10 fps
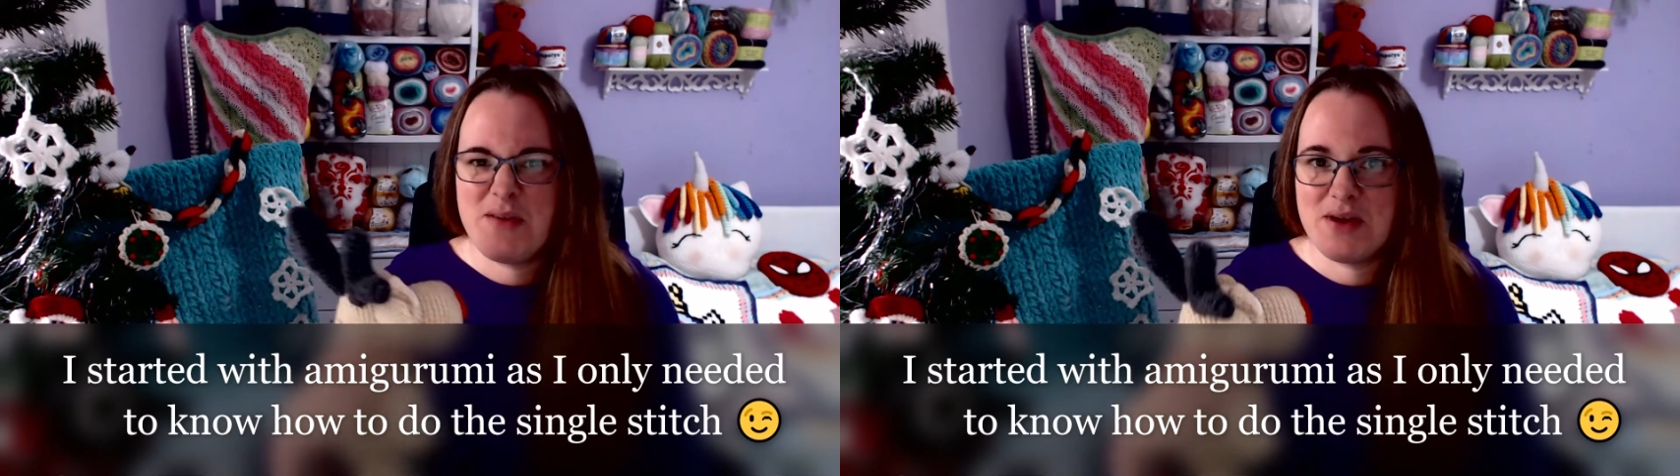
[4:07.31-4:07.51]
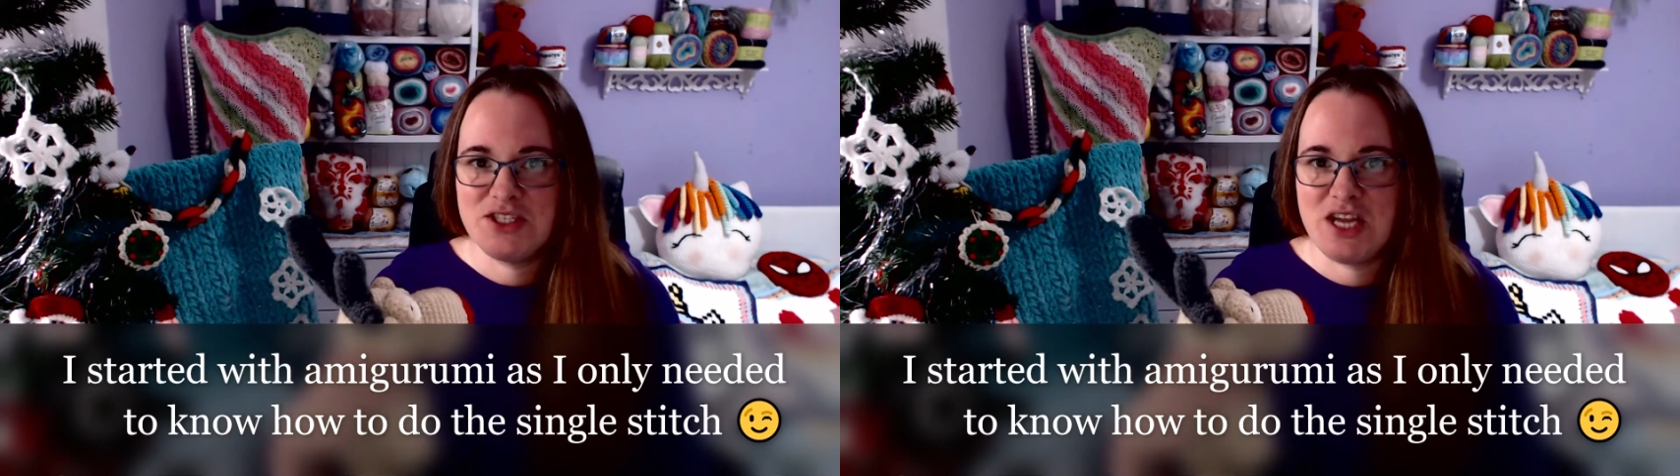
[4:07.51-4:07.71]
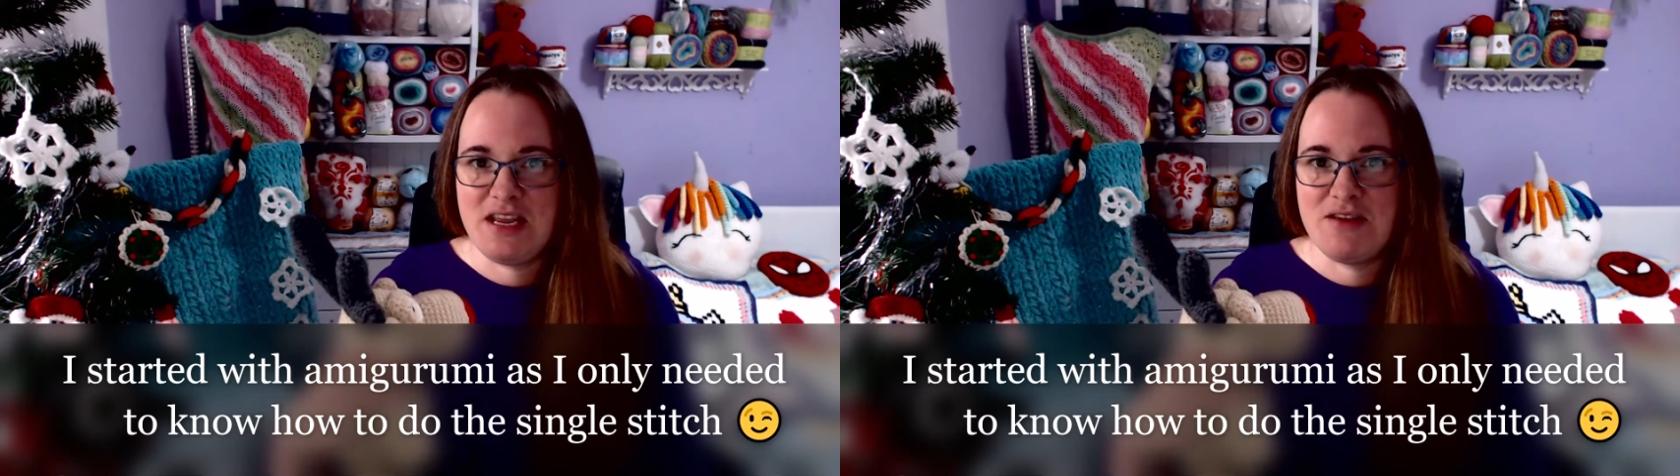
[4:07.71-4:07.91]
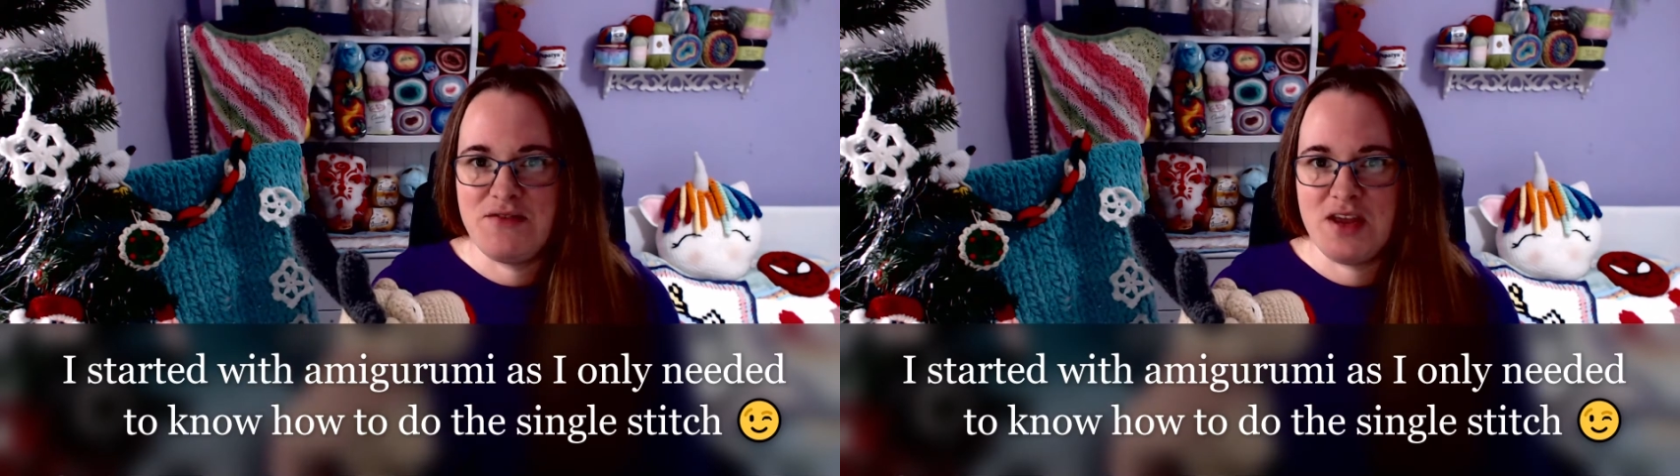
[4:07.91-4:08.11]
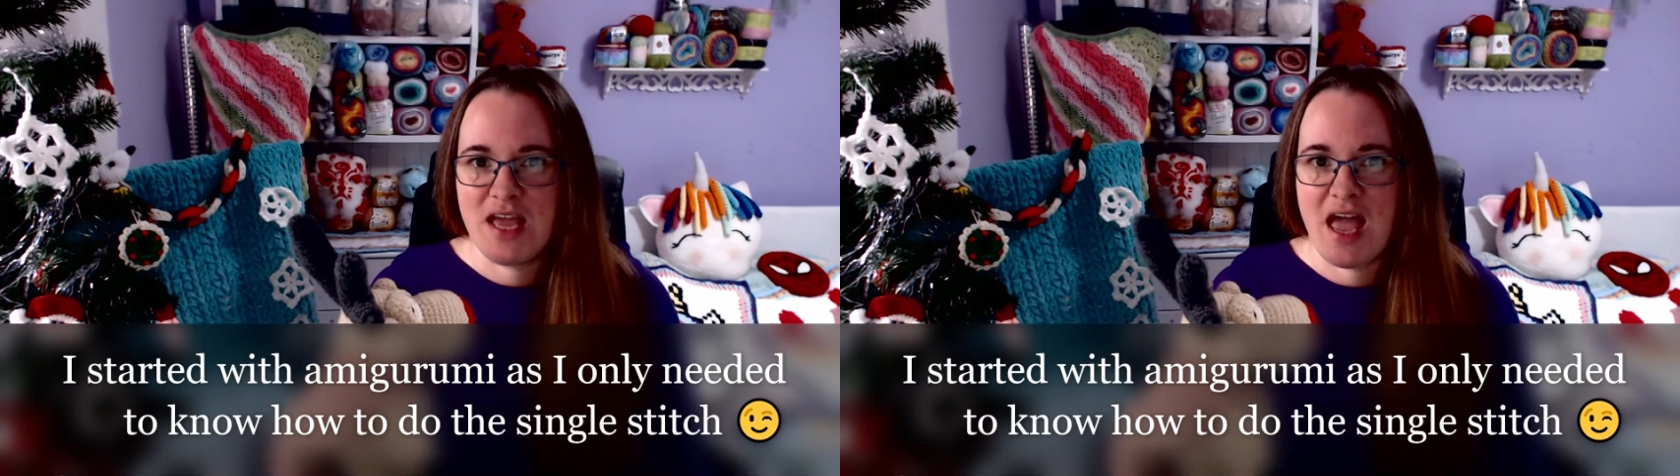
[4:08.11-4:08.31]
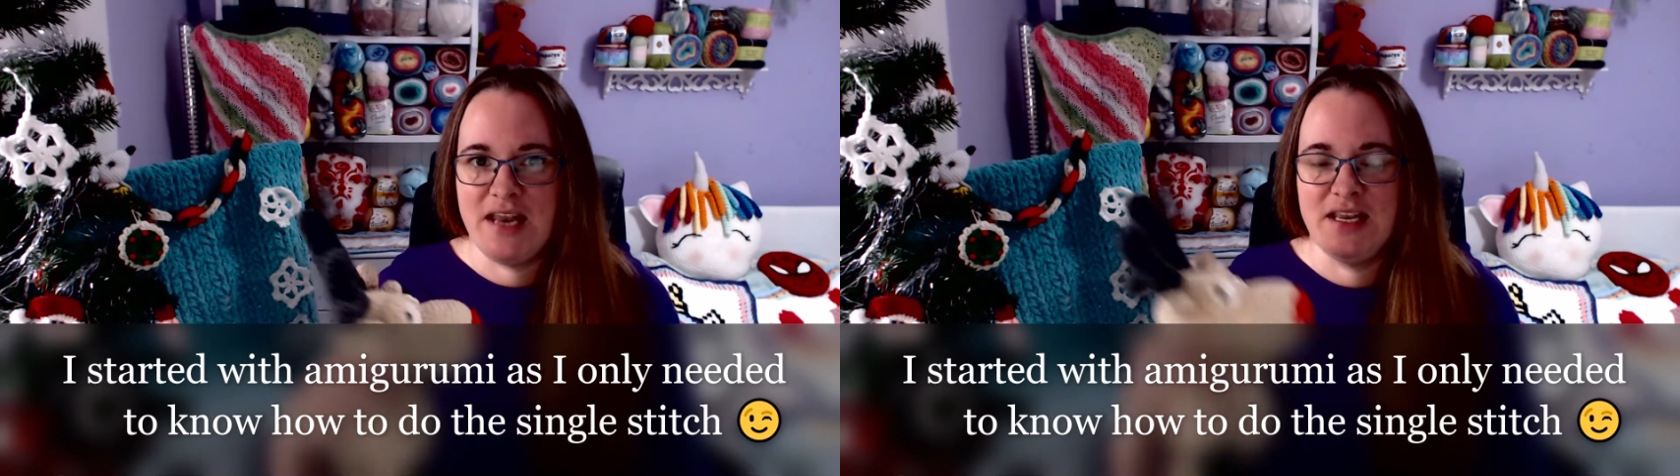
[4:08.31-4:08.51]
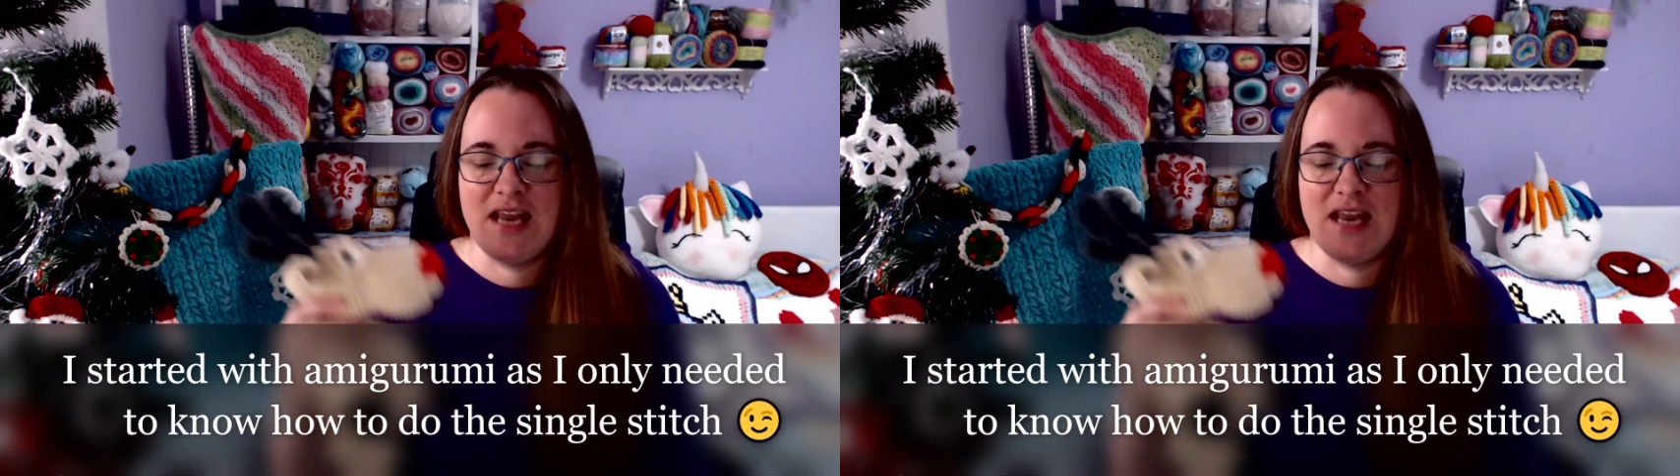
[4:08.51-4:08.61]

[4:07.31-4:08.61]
much any of you can.